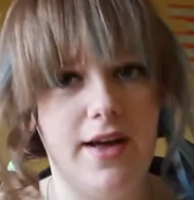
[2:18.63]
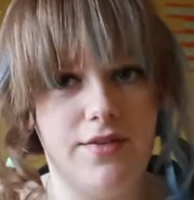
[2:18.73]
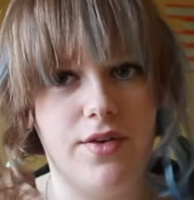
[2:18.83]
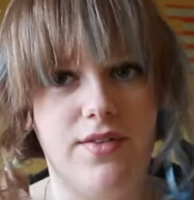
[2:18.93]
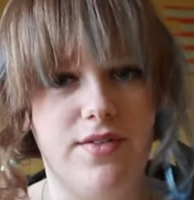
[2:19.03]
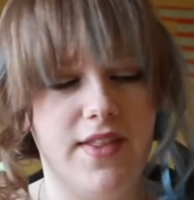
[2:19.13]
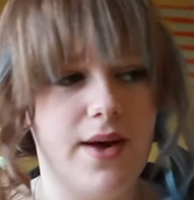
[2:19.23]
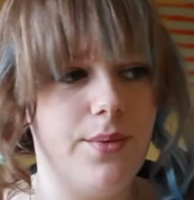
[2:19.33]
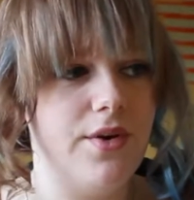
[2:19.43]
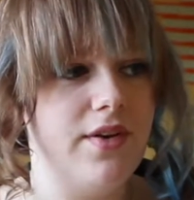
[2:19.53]
I've gone for
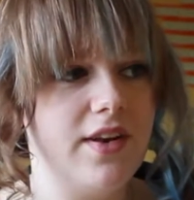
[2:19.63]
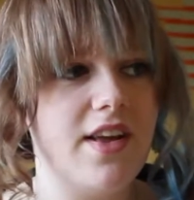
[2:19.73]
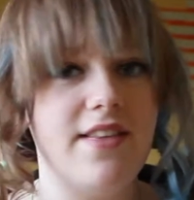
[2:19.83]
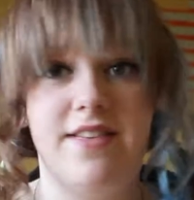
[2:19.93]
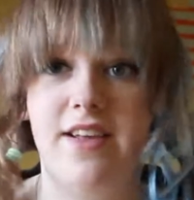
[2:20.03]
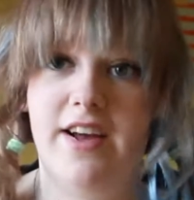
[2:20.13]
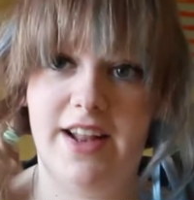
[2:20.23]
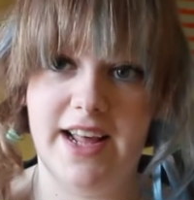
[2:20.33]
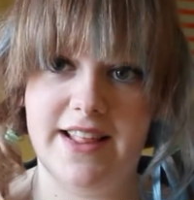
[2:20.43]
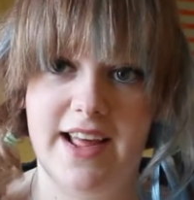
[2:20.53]
that one because I
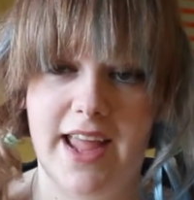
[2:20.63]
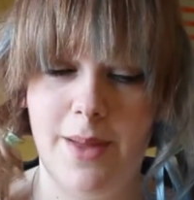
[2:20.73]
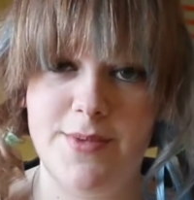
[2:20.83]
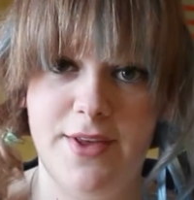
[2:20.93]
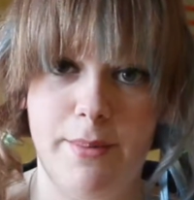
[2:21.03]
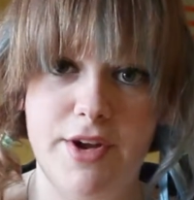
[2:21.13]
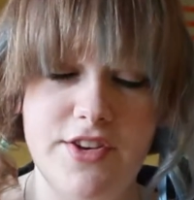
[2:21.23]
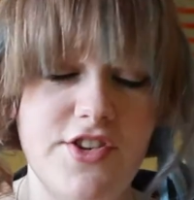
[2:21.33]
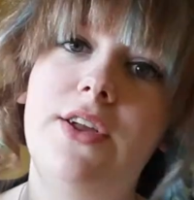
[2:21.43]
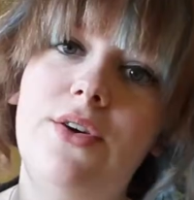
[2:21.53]
like that game so much.